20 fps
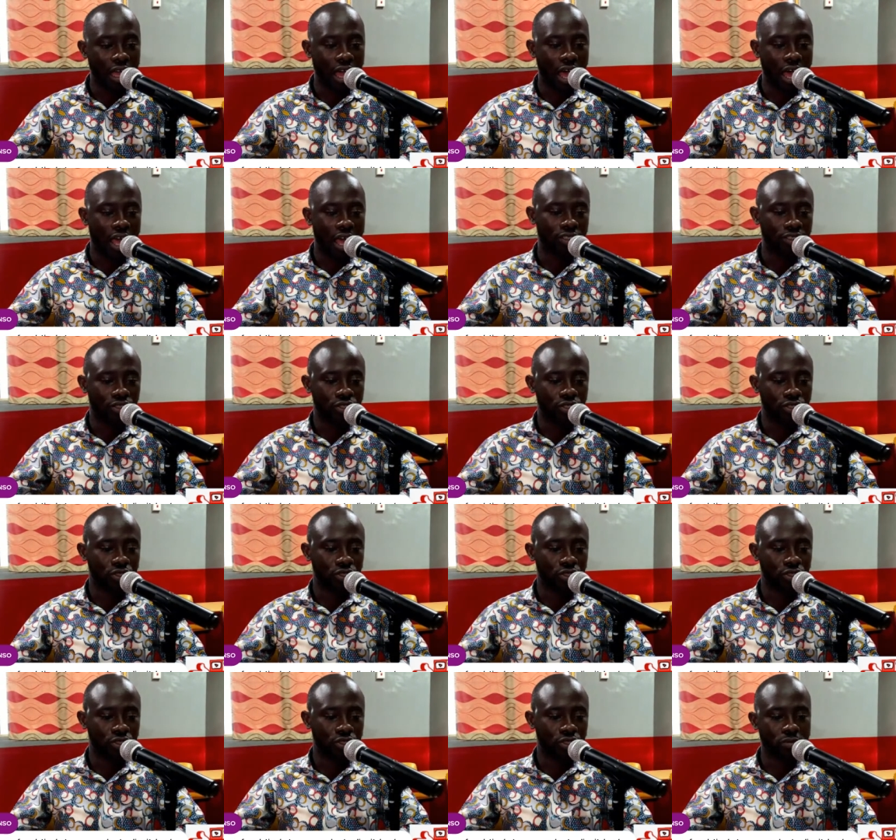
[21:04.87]

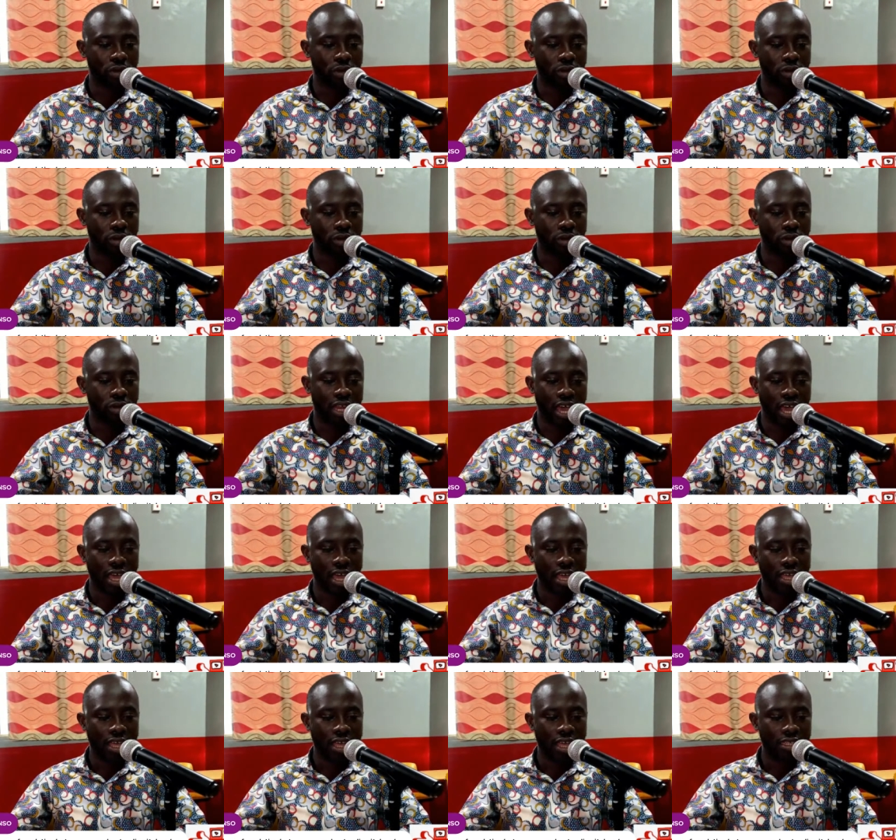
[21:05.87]
Ansumana
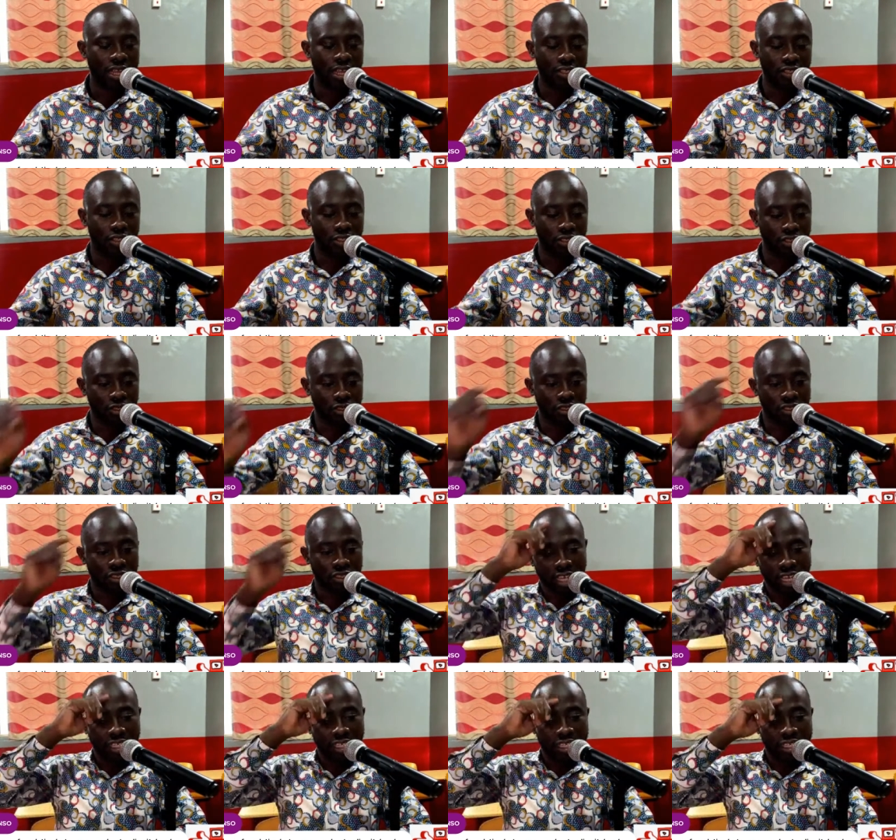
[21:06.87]
Danso
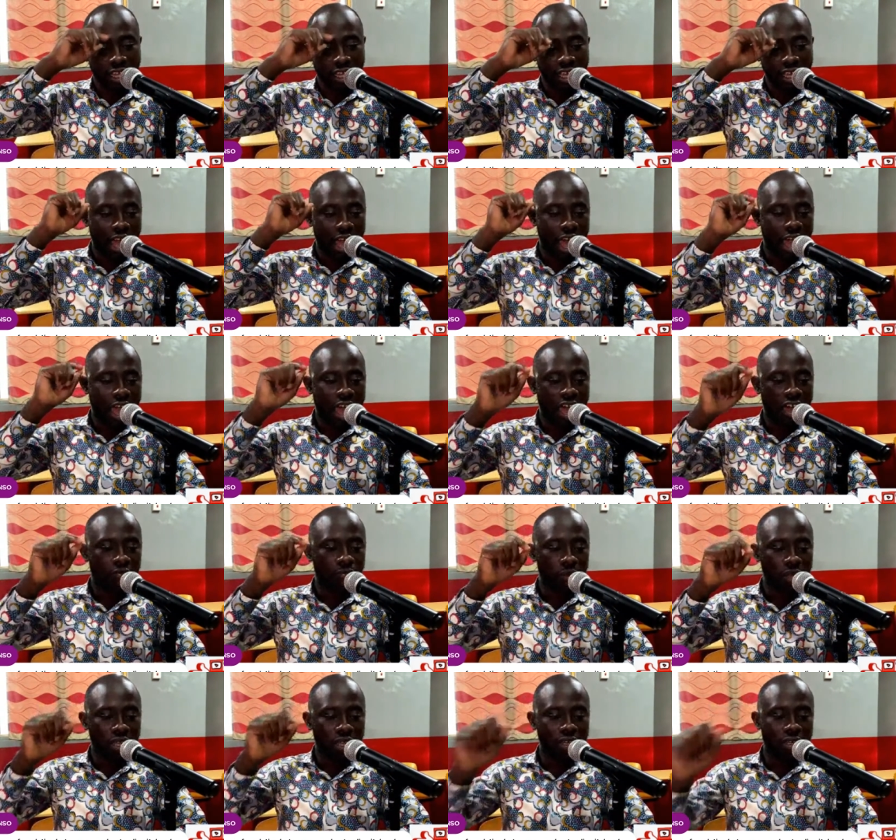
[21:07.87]
said, I have
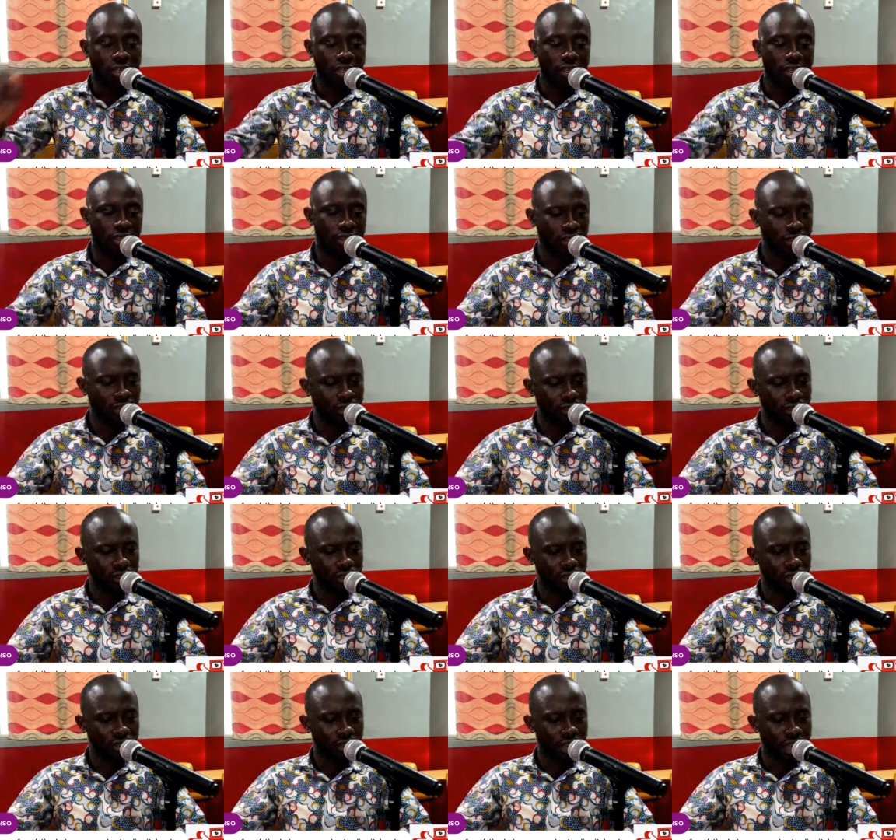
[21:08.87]
been
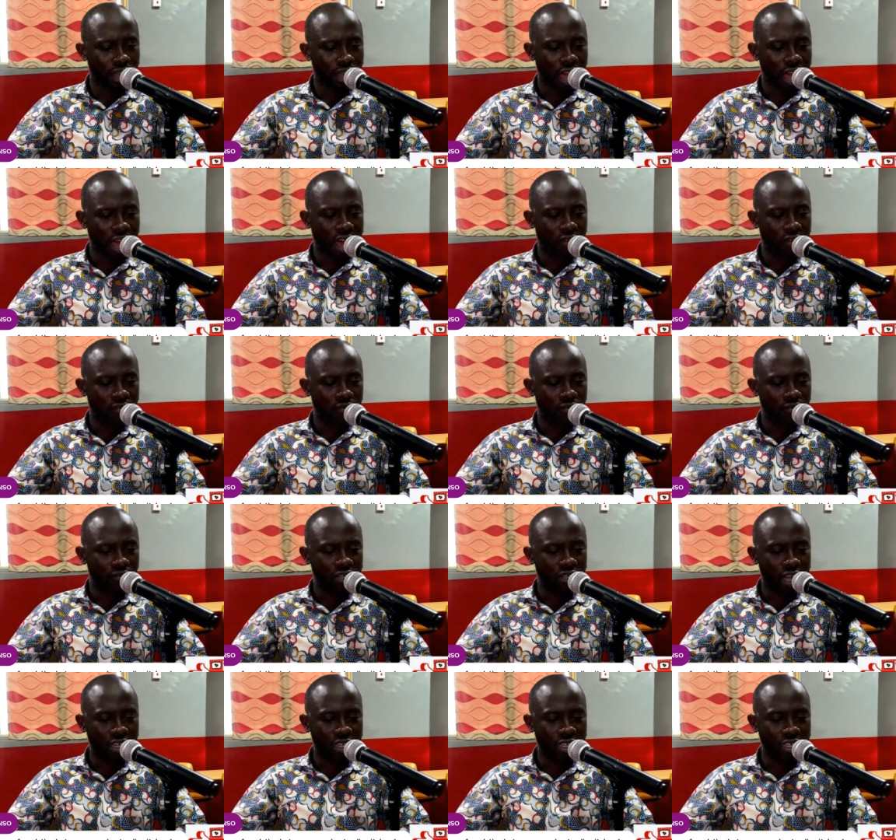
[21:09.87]
I have
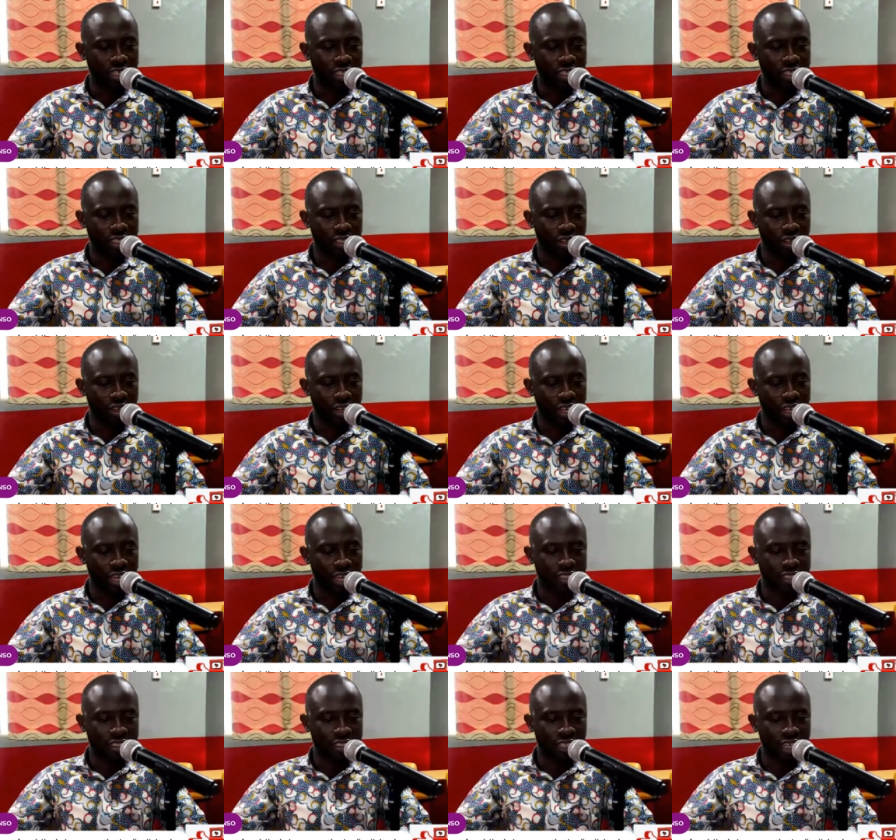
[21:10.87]
done this on
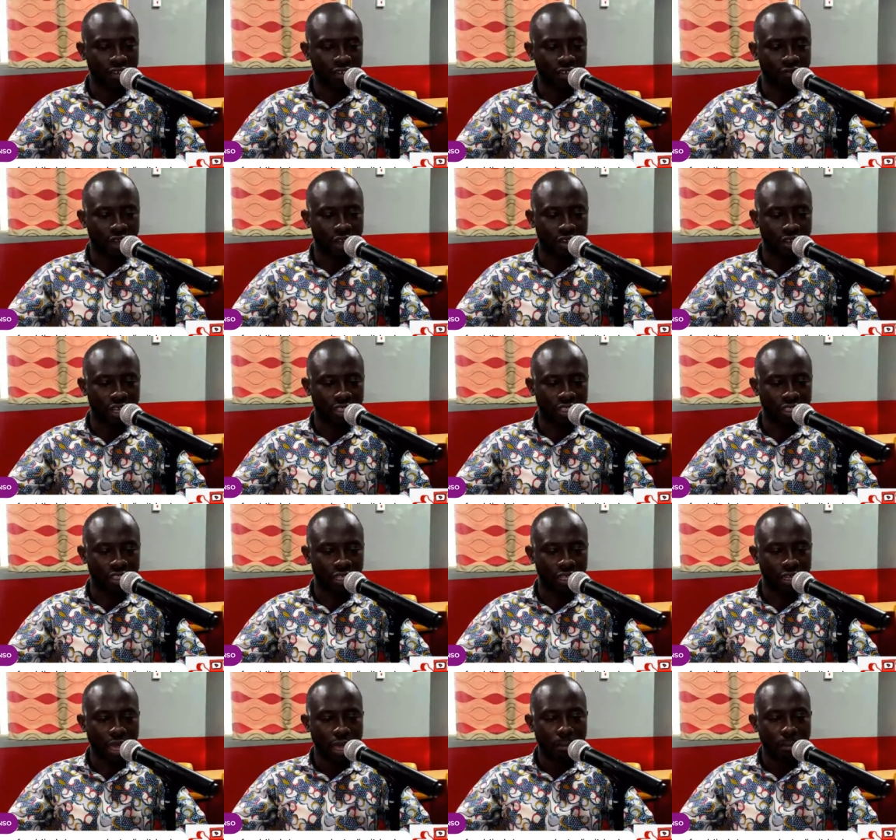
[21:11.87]
ACCA
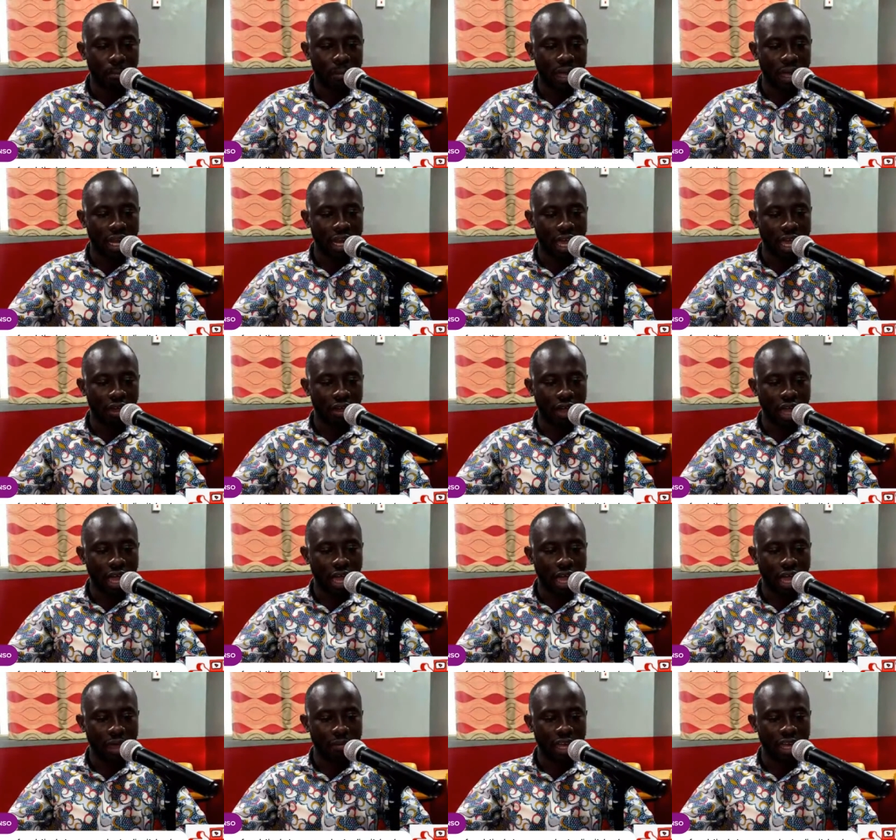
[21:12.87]
Foundation, but now I
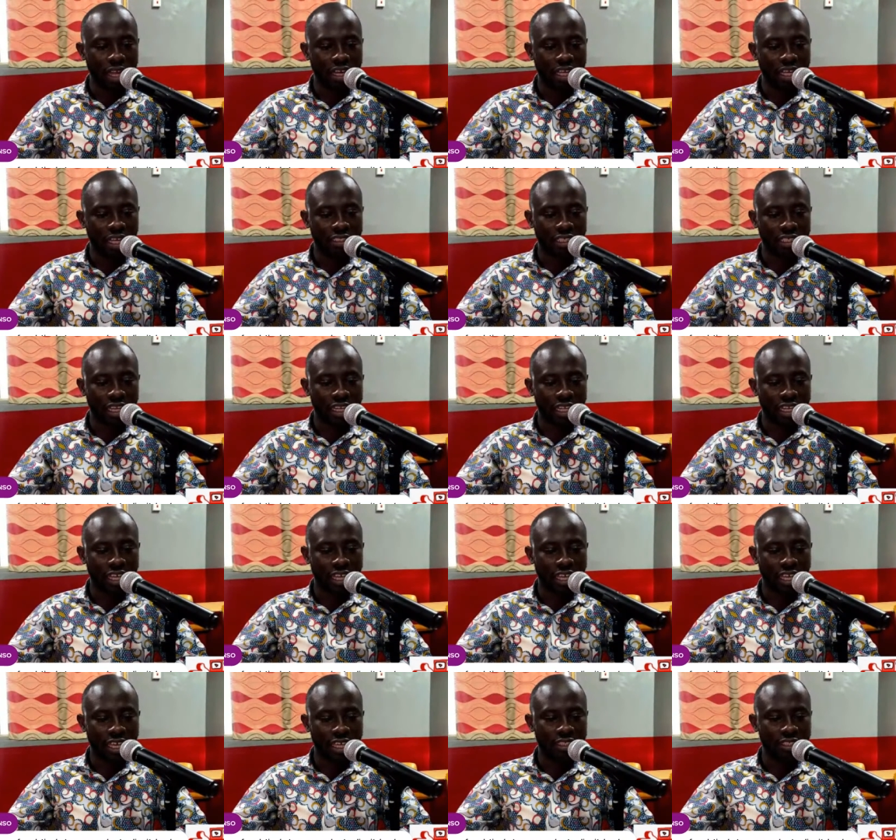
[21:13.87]
am understanding
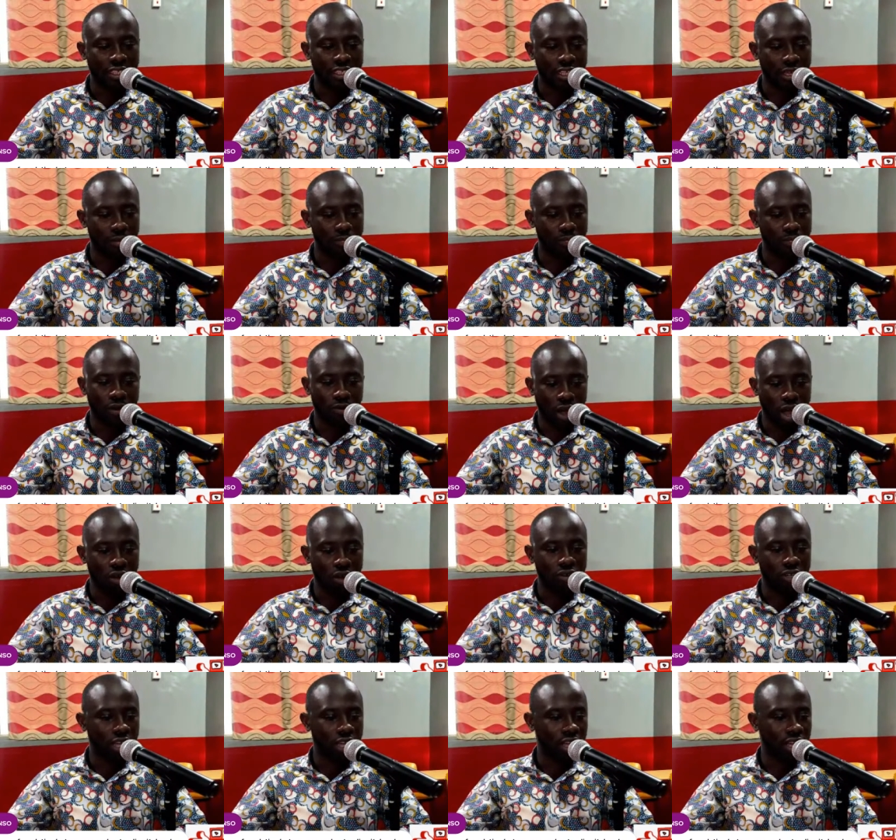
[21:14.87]
it deeply.
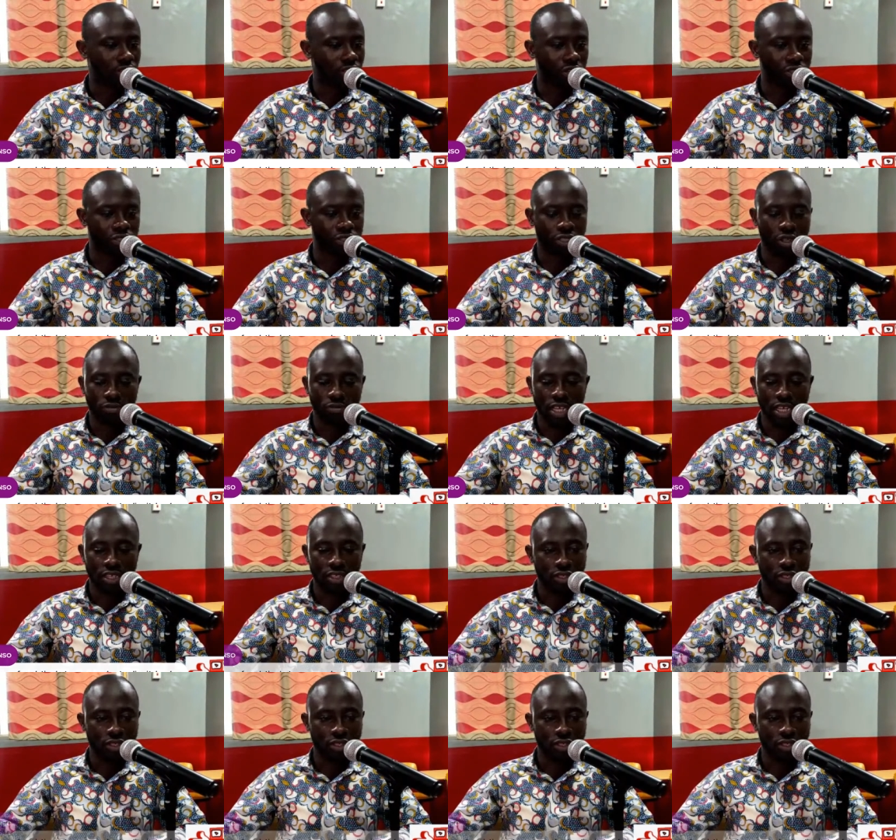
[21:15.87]
Wow, that is awesome, Dan.